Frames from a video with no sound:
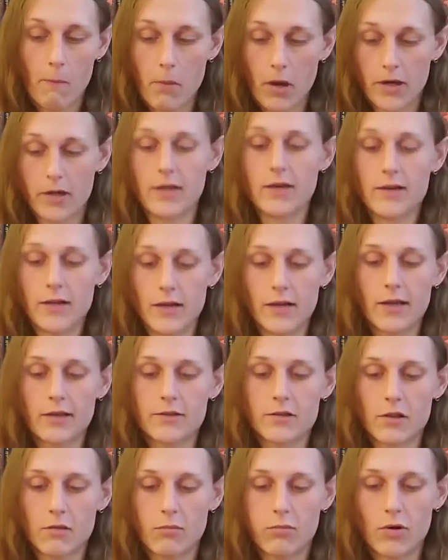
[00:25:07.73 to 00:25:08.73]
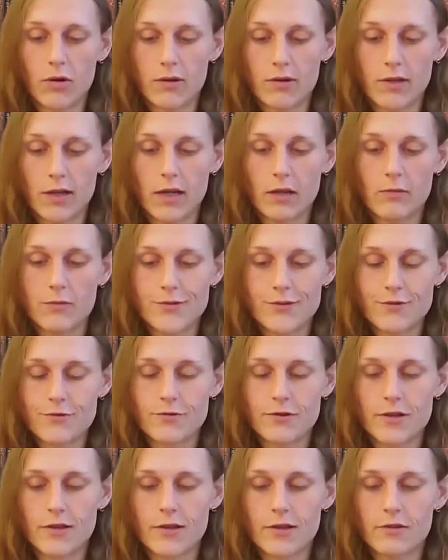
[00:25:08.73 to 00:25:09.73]
But he did get to the point that he was
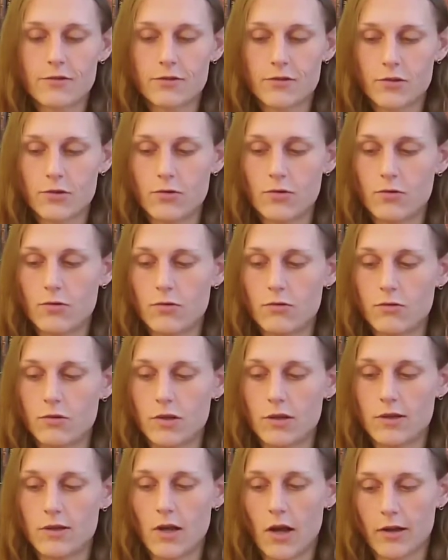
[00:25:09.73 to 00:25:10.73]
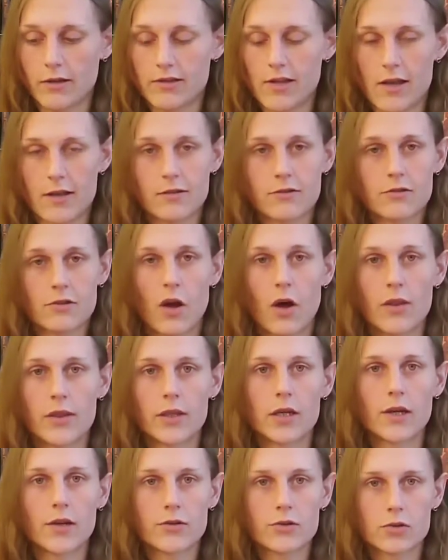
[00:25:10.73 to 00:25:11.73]
using this to conduct tests on
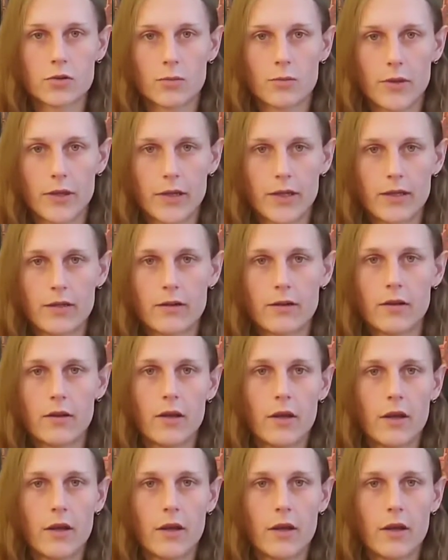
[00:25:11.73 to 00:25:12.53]
the astral plane.